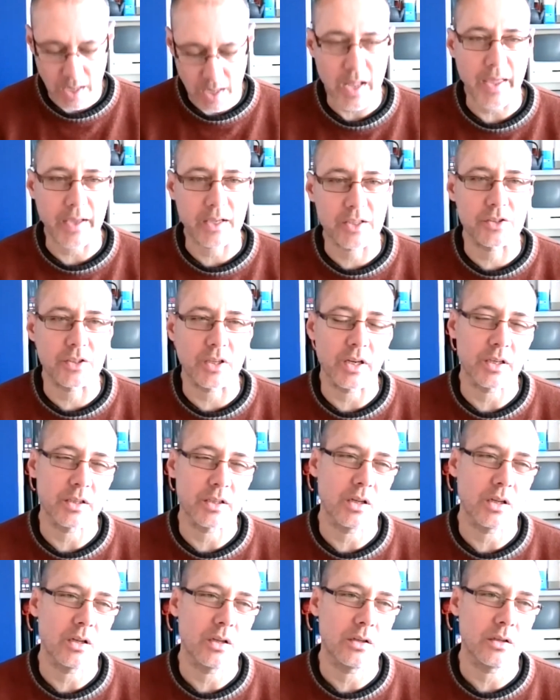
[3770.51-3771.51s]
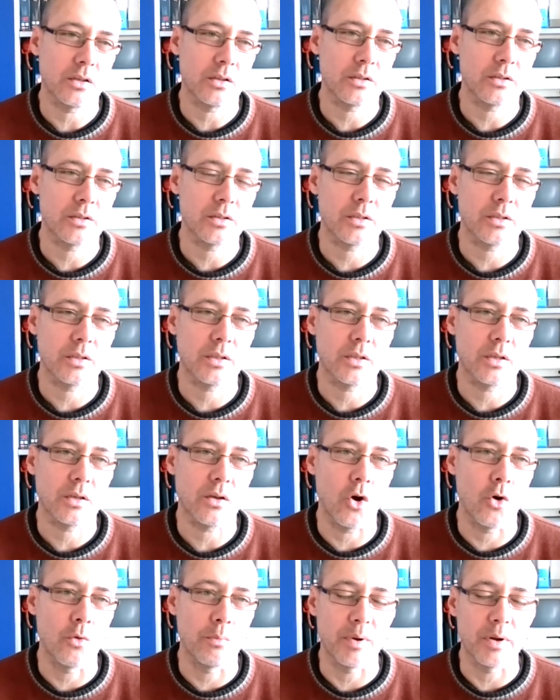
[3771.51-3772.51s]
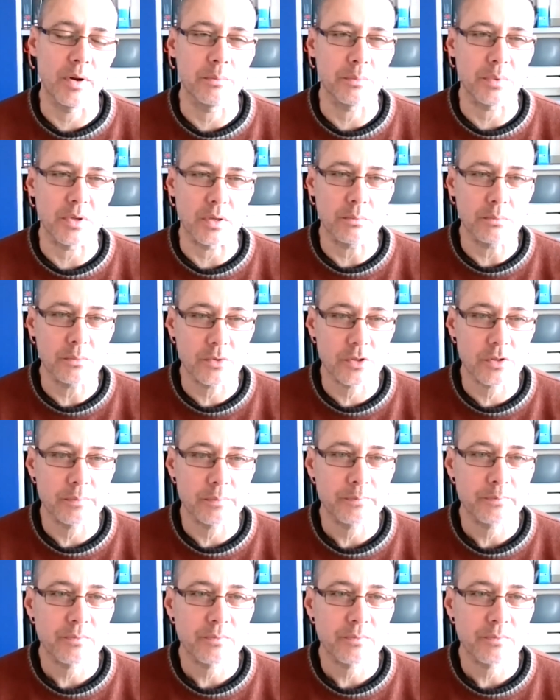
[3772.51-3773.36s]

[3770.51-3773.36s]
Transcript: external open beams.